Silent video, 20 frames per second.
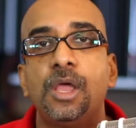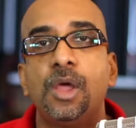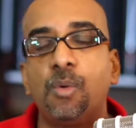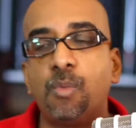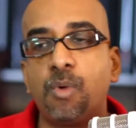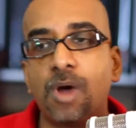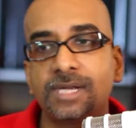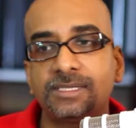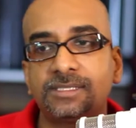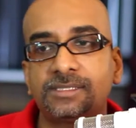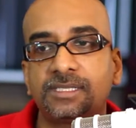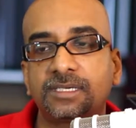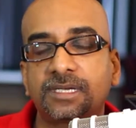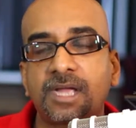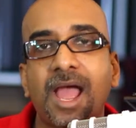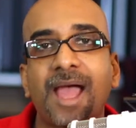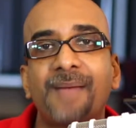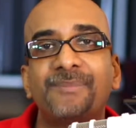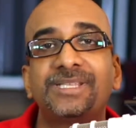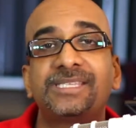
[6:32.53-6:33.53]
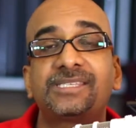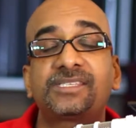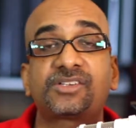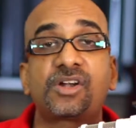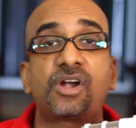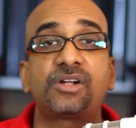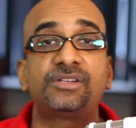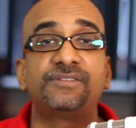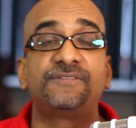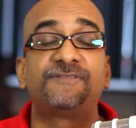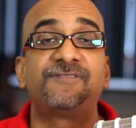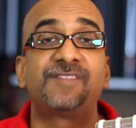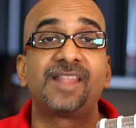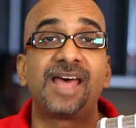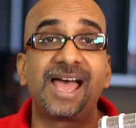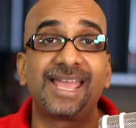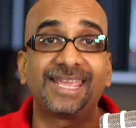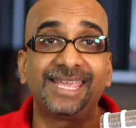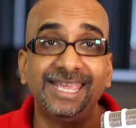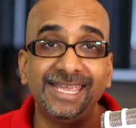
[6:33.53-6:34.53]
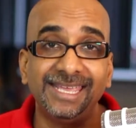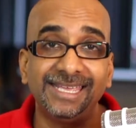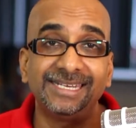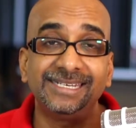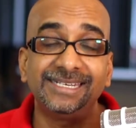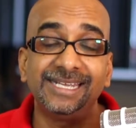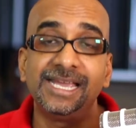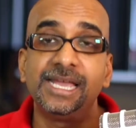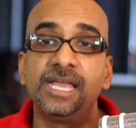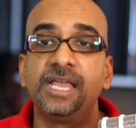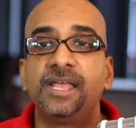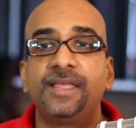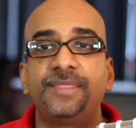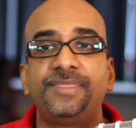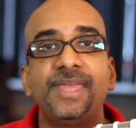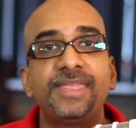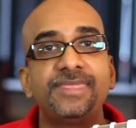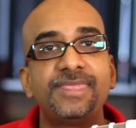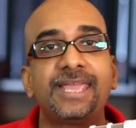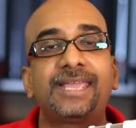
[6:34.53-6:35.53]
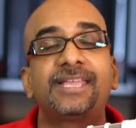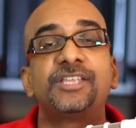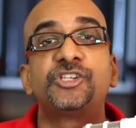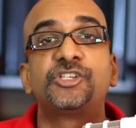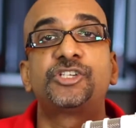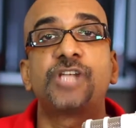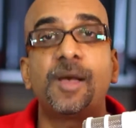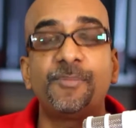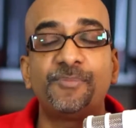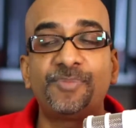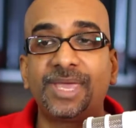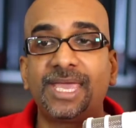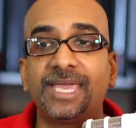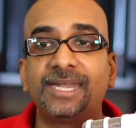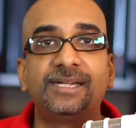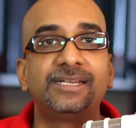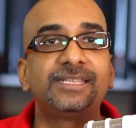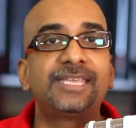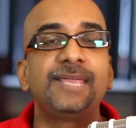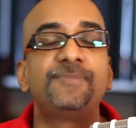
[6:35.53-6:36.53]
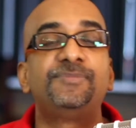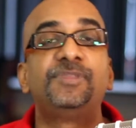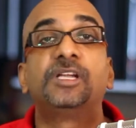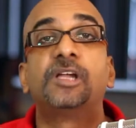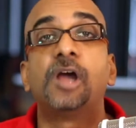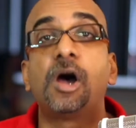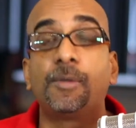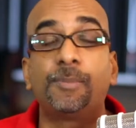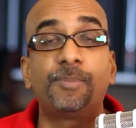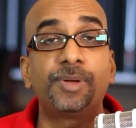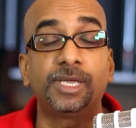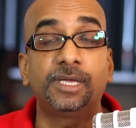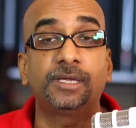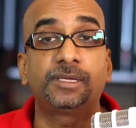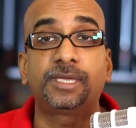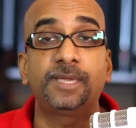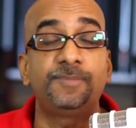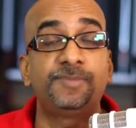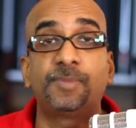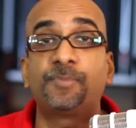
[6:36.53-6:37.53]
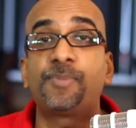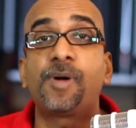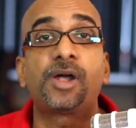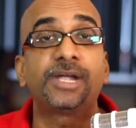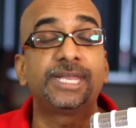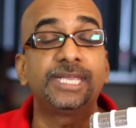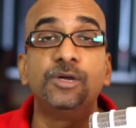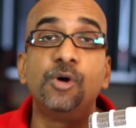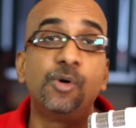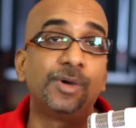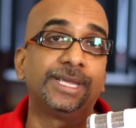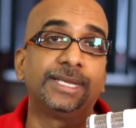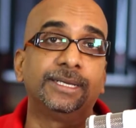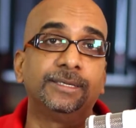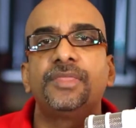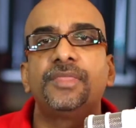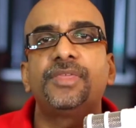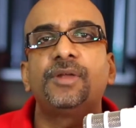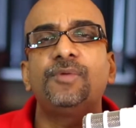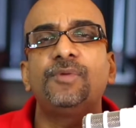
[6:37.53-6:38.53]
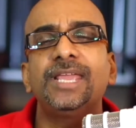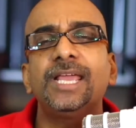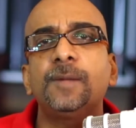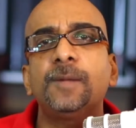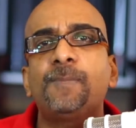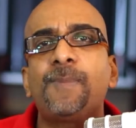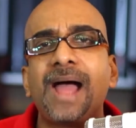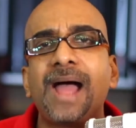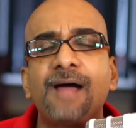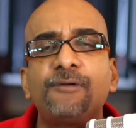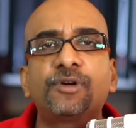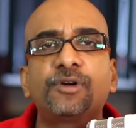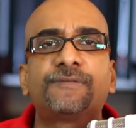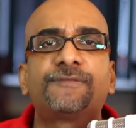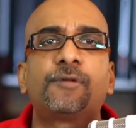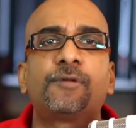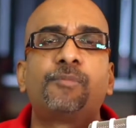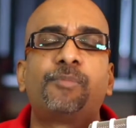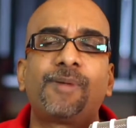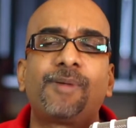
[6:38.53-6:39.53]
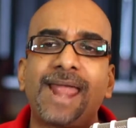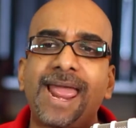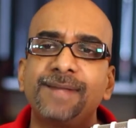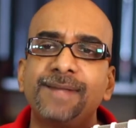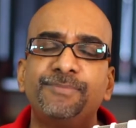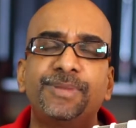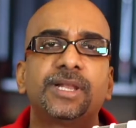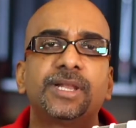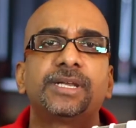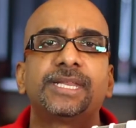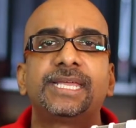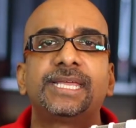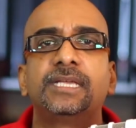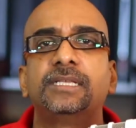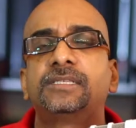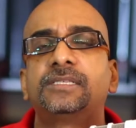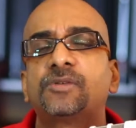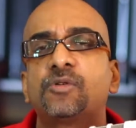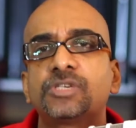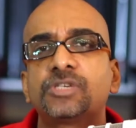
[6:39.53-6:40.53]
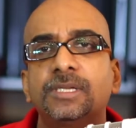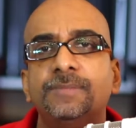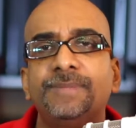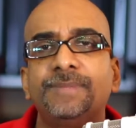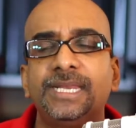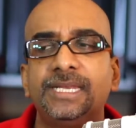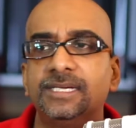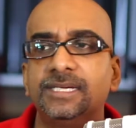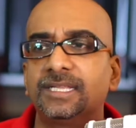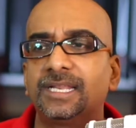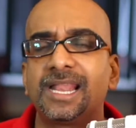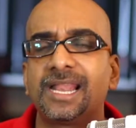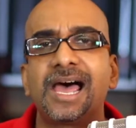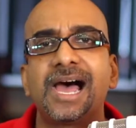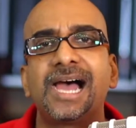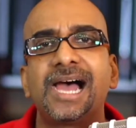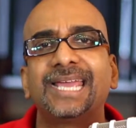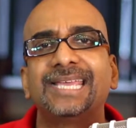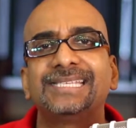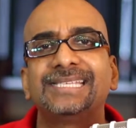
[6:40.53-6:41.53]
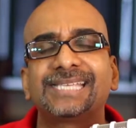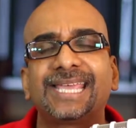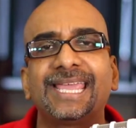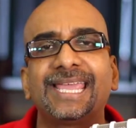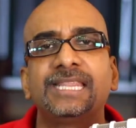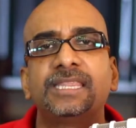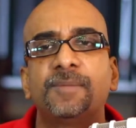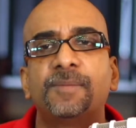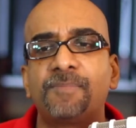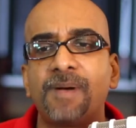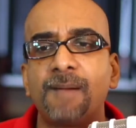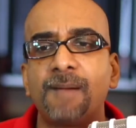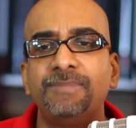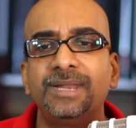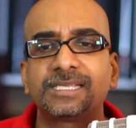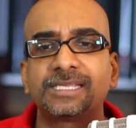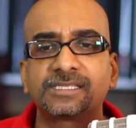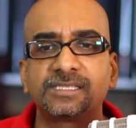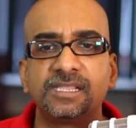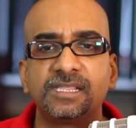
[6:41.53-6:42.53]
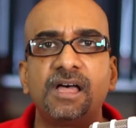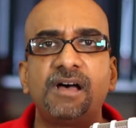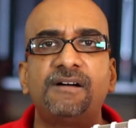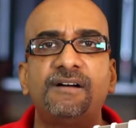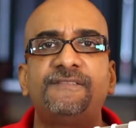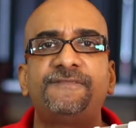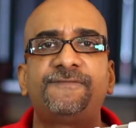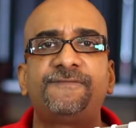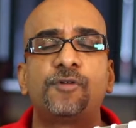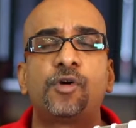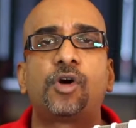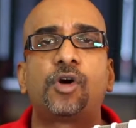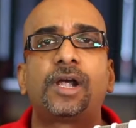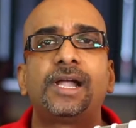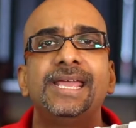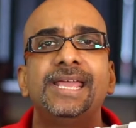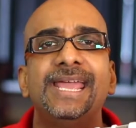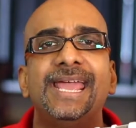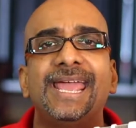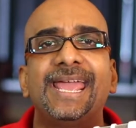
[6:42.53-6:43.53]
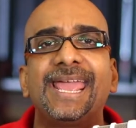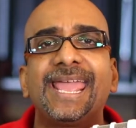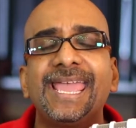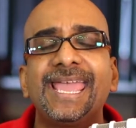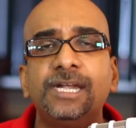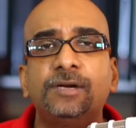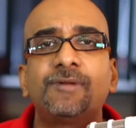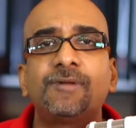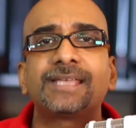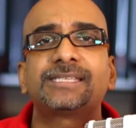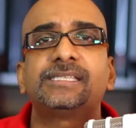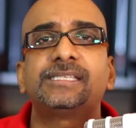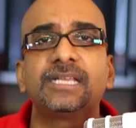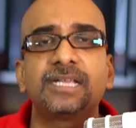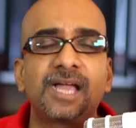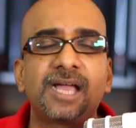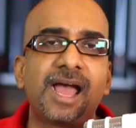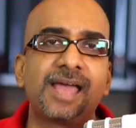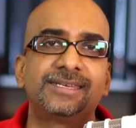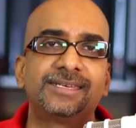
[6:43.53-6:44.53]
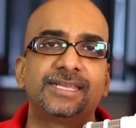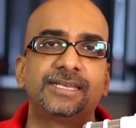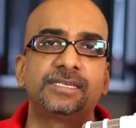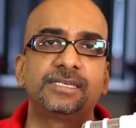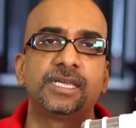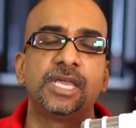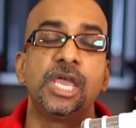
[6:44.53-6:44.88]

Once the comments start to fly in, then they can jump in and keep the, uh, keep the party going. The real power for brand building in social media lies in the public's love for interesting content.